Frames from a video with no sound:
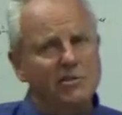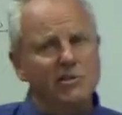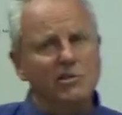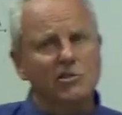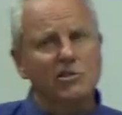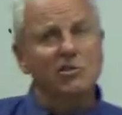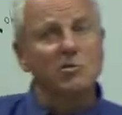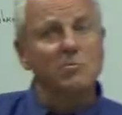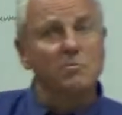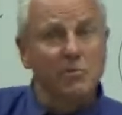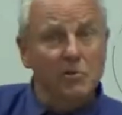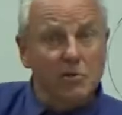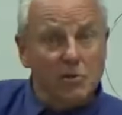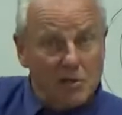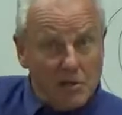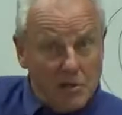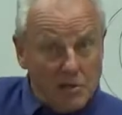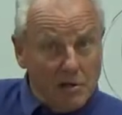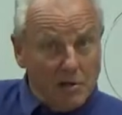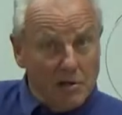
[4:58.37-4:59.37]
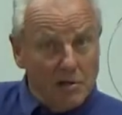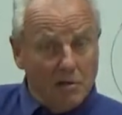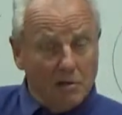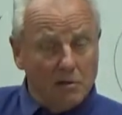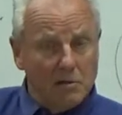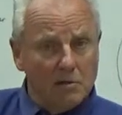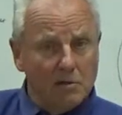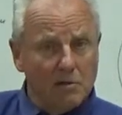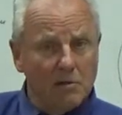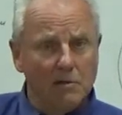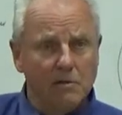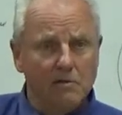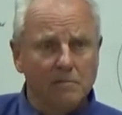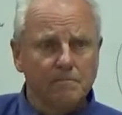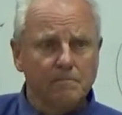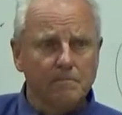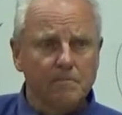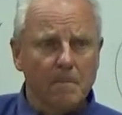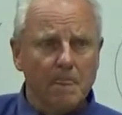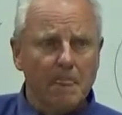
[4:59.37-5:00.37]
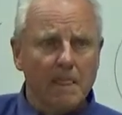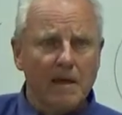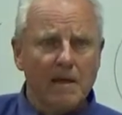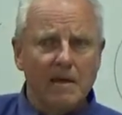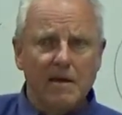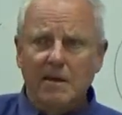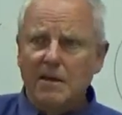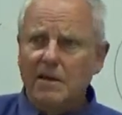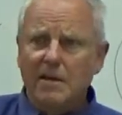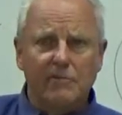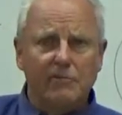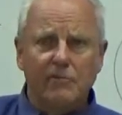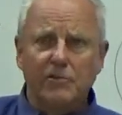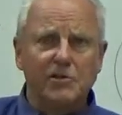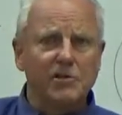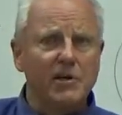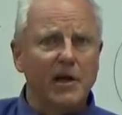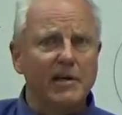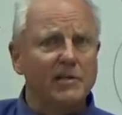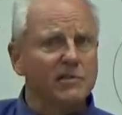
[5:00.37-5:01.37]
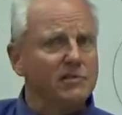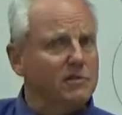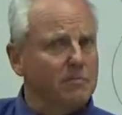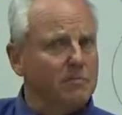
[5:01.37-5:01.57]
speed if we change the